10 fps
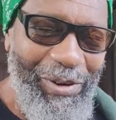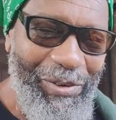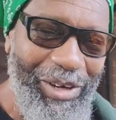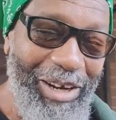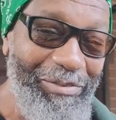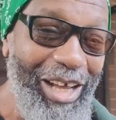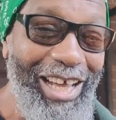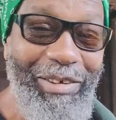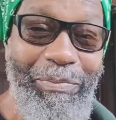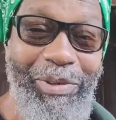program,
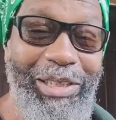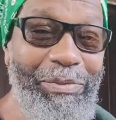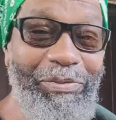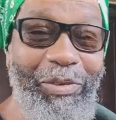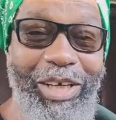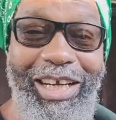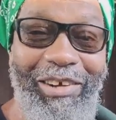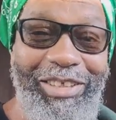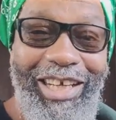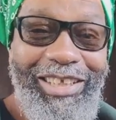and uh, plus before that
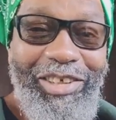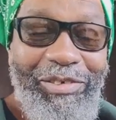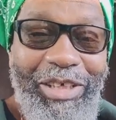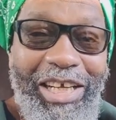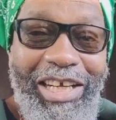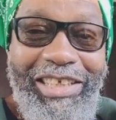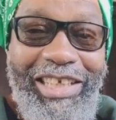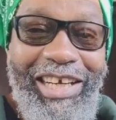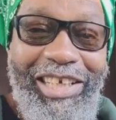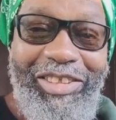I was out, you know,
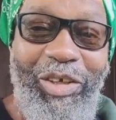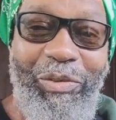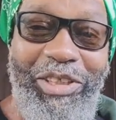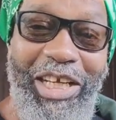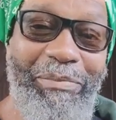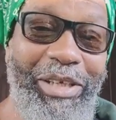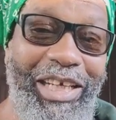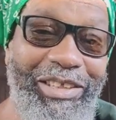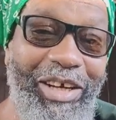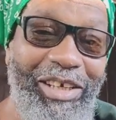Saturday Soul with JB.
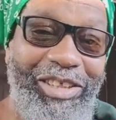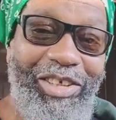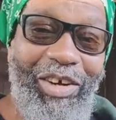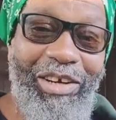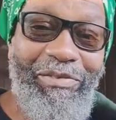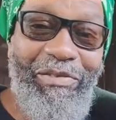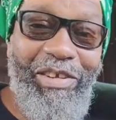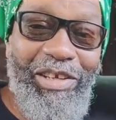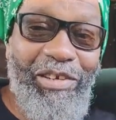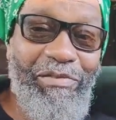That's why I started
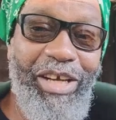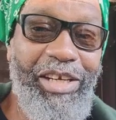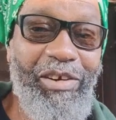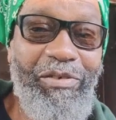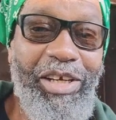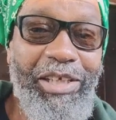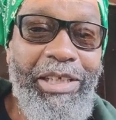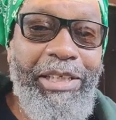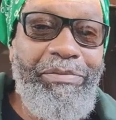you know, radio really.